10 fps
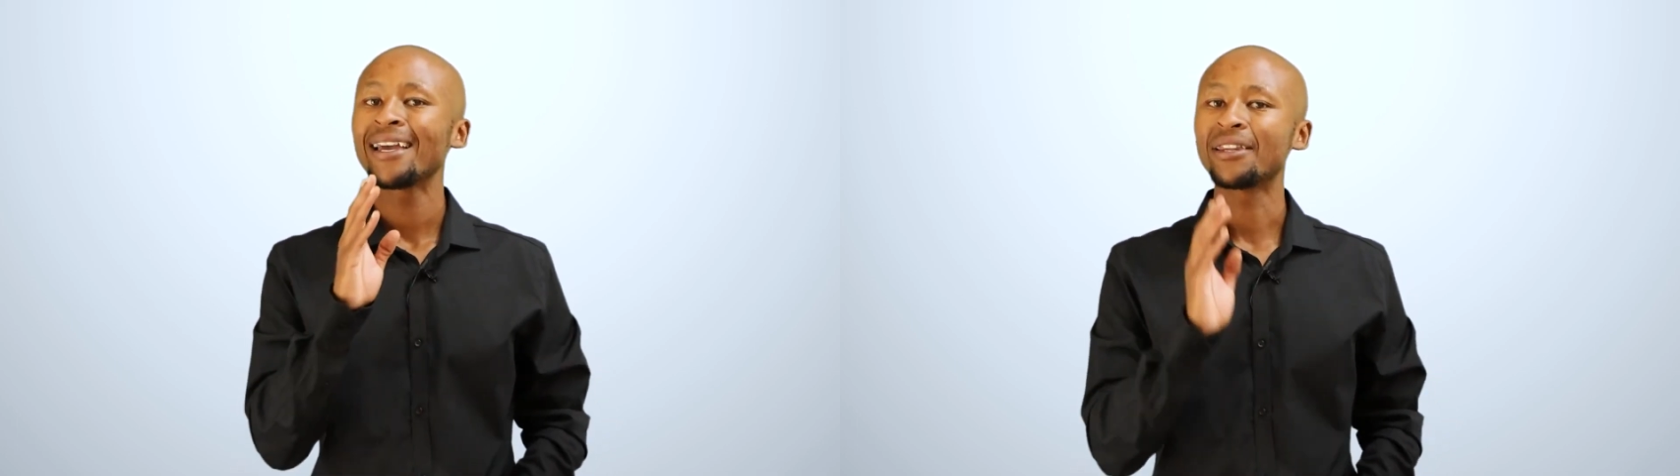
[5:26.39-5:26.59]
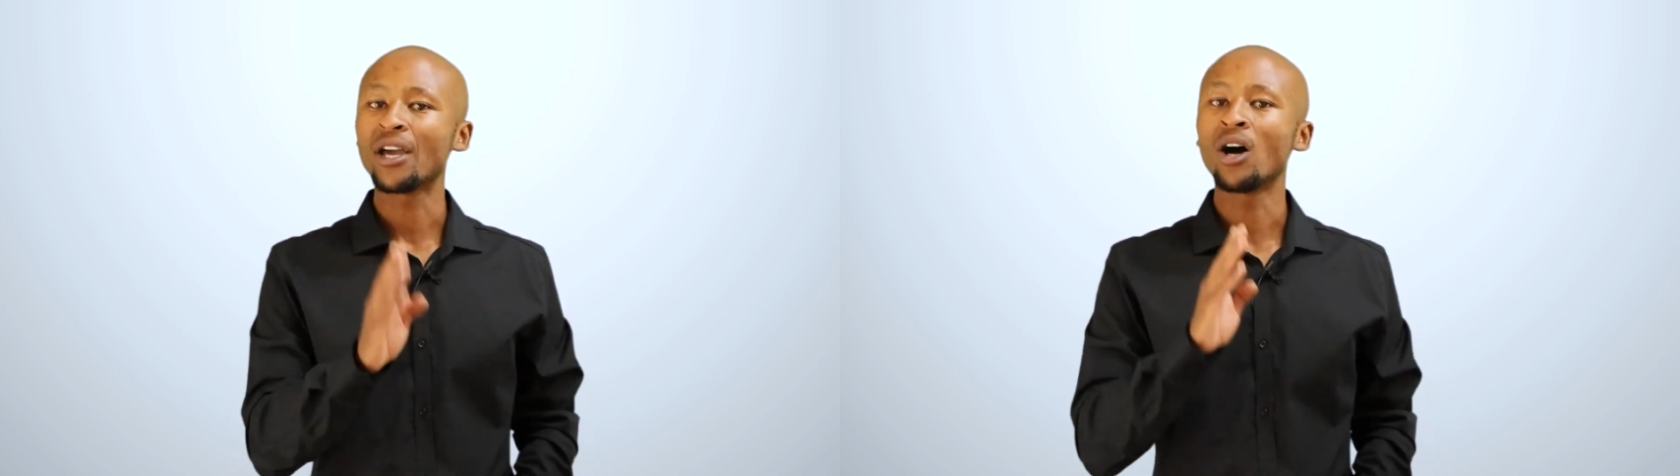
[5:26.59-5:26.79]

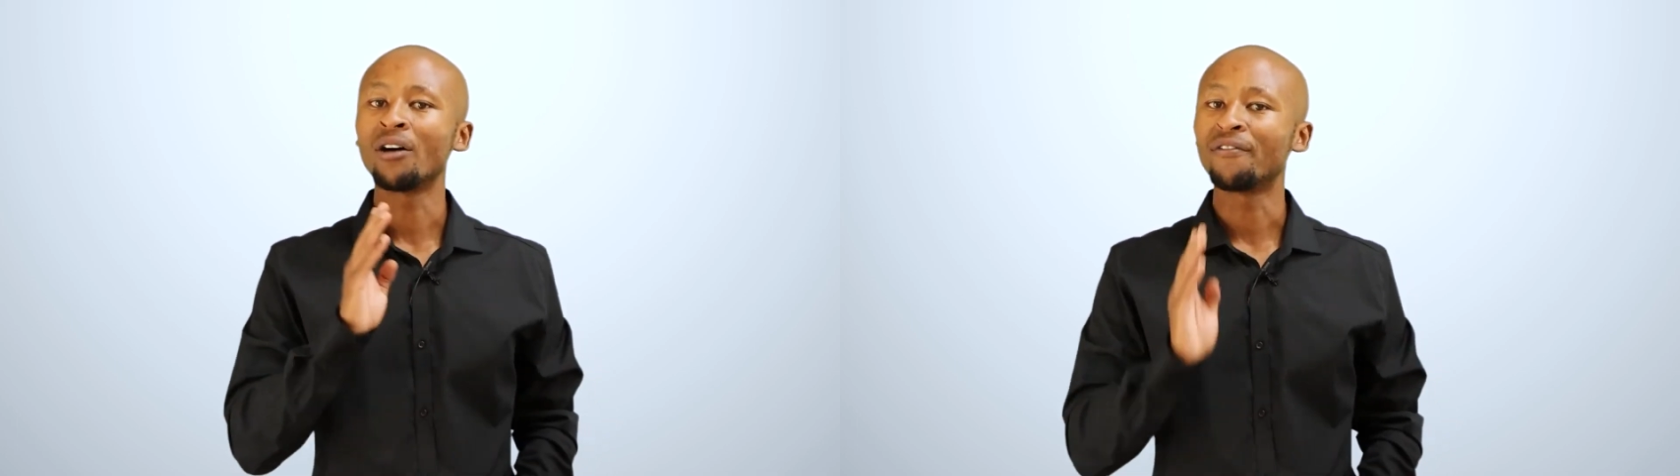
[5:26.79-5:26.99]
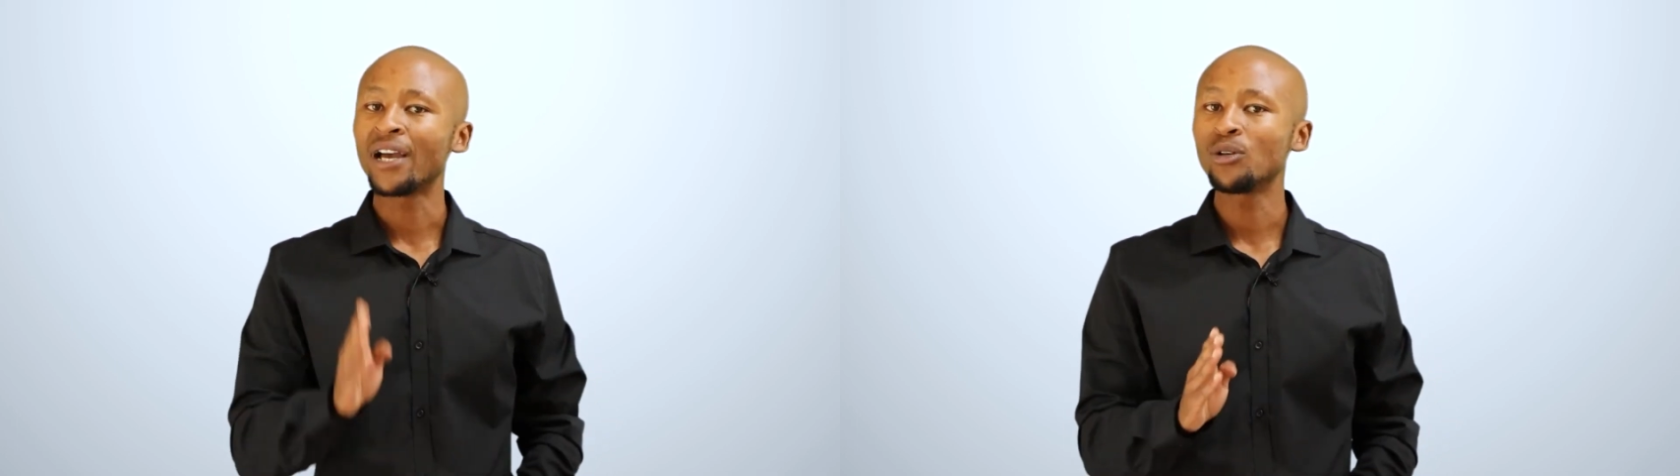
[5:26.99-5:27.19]
They
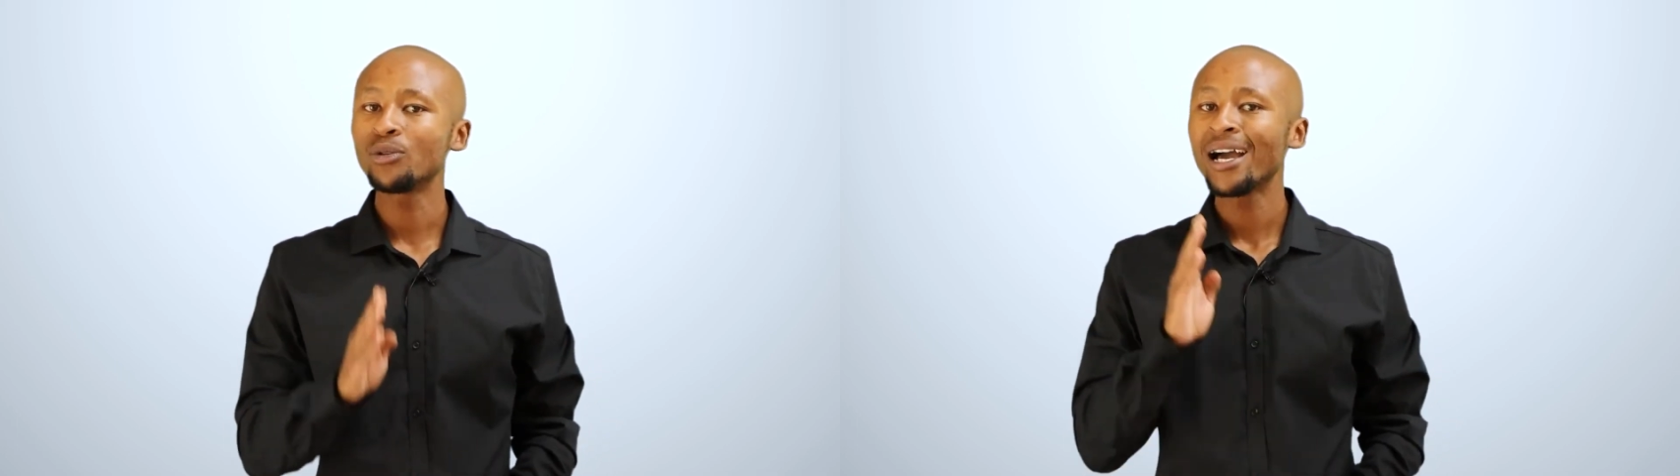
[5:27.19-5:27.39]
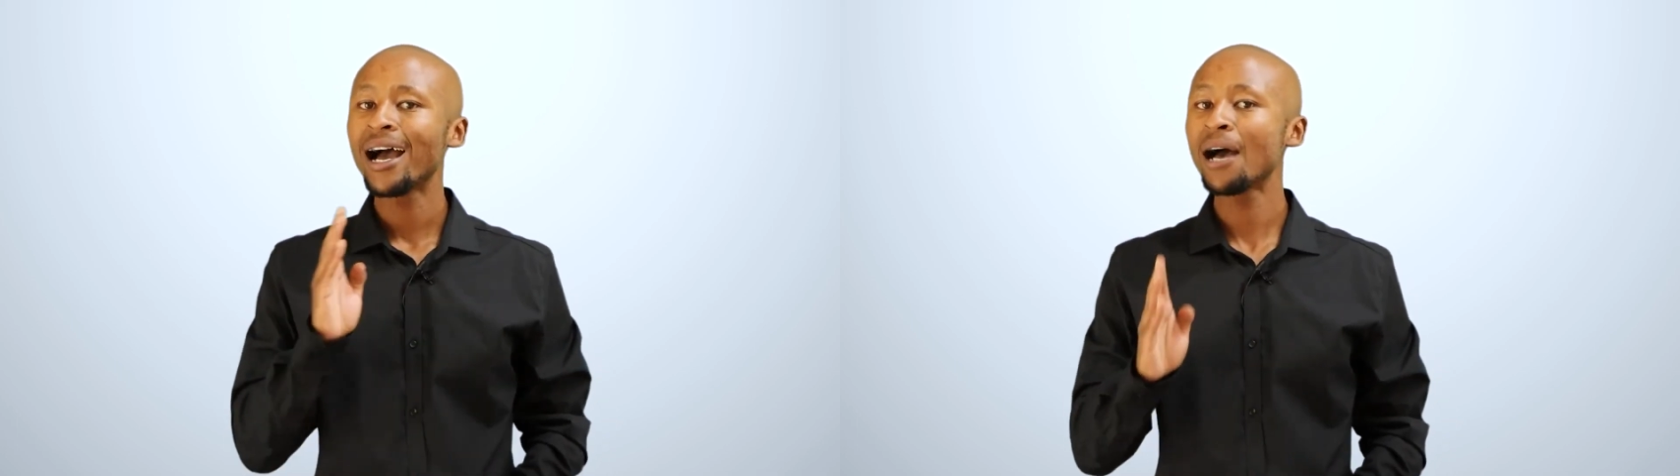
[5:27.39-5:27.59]
are
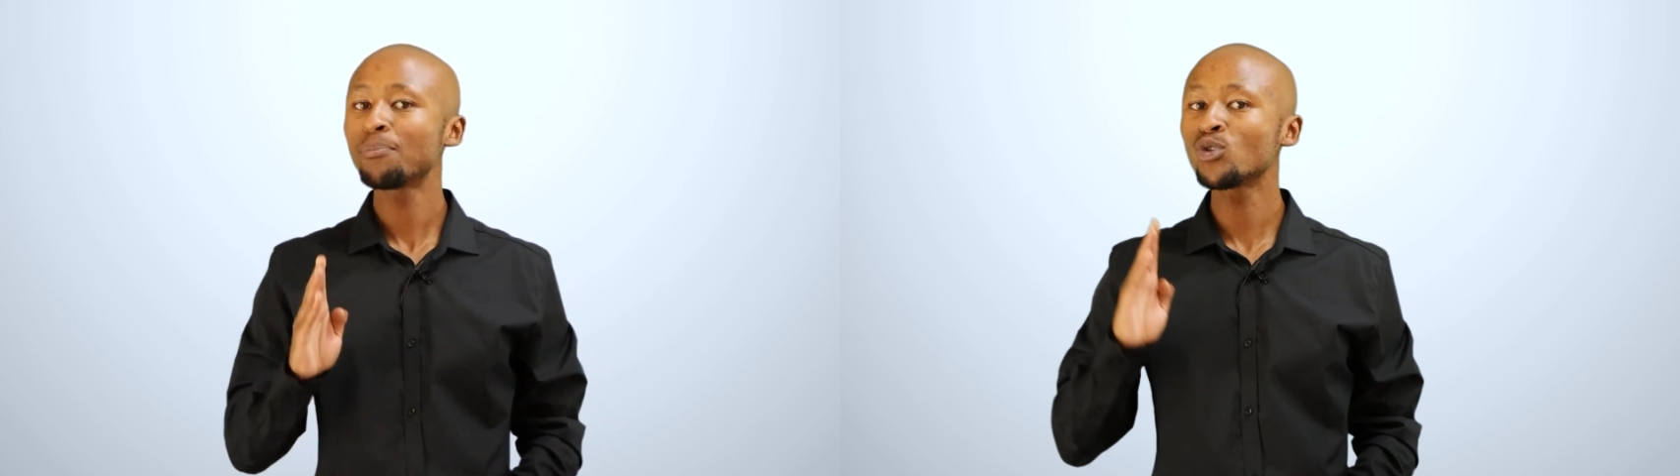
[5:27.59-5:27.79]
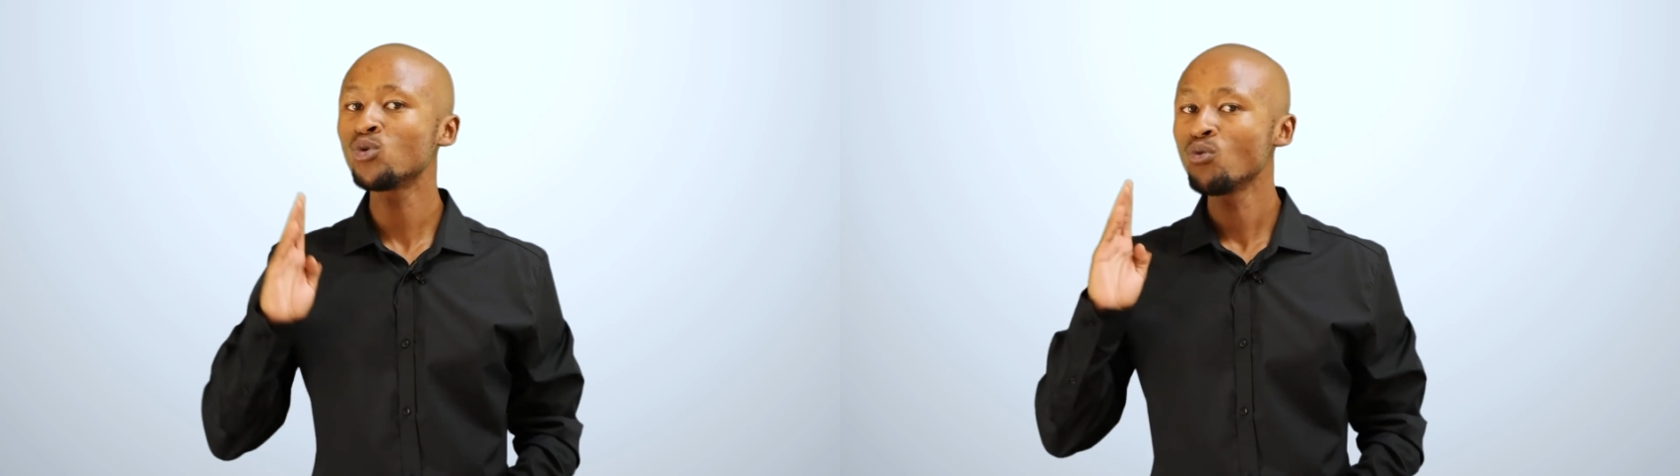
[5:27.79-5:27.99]
valued up to